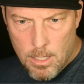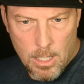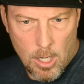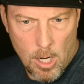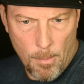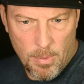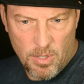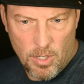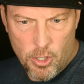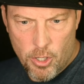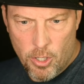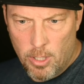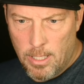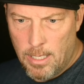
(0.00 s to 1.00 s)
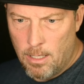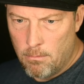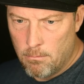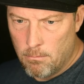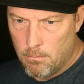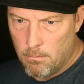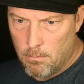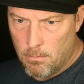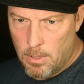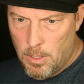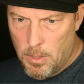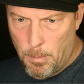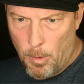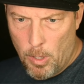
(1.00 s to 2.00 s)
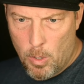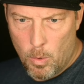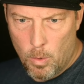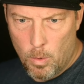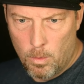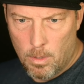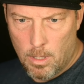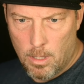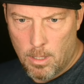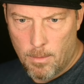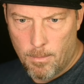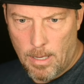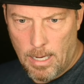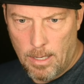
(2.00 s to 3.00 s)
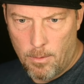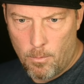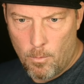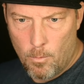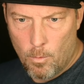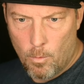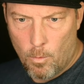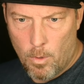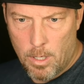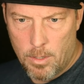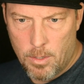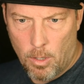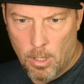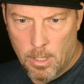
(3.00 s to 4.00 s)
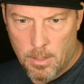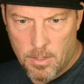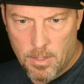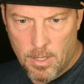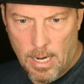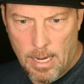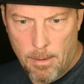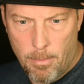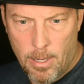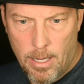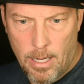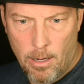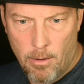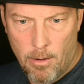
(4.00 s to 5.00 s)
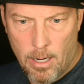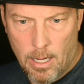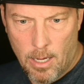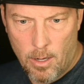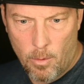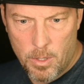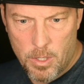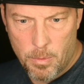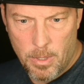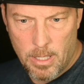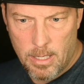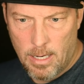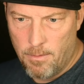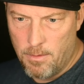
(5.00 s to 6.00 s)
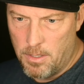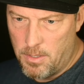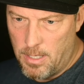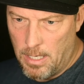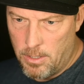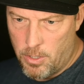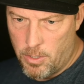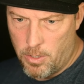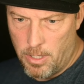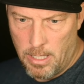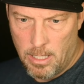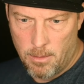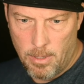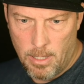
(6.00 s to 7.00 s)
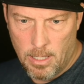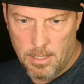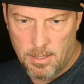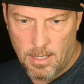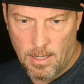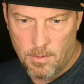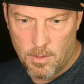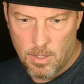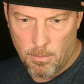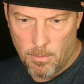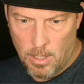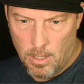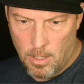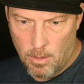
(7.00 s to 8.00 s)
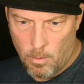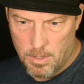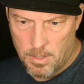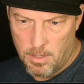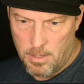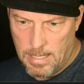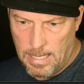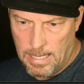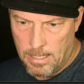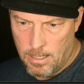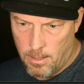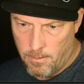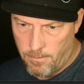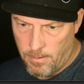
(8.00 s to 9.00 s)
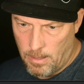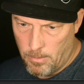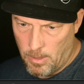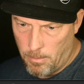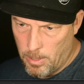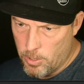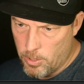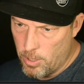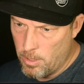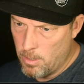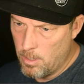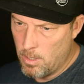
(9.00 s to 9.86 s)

Compositionally, it's pretty cool. I want to darken the sky a bit here, and I kind of wish we didn't have this dead tree. It'd be nice to have something that wasn't dead in a family picture.